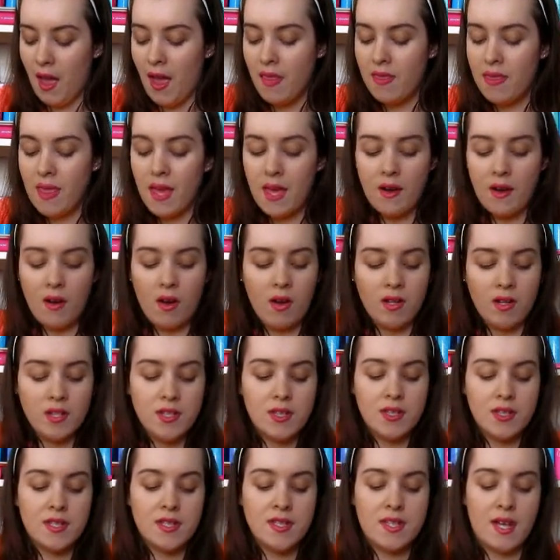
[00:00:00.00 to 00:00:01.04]
And then
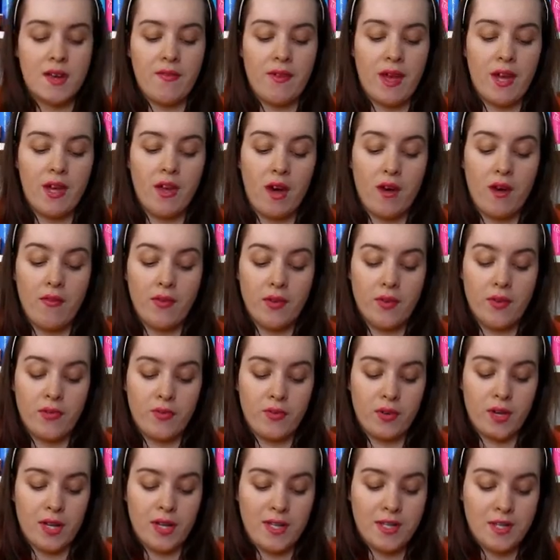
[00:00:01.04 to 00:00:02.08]
onto the stuff I got for
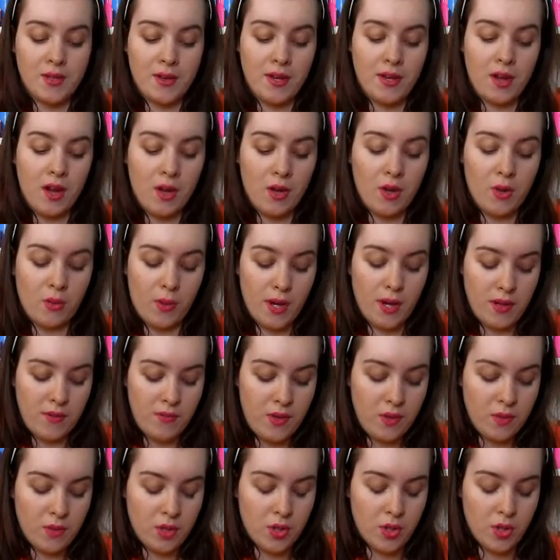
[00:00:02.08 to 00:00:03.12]
free. So I got quite
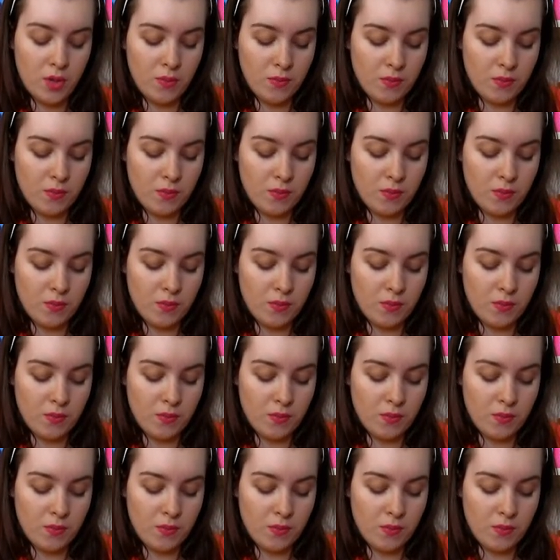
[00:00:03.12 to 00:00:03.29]
a few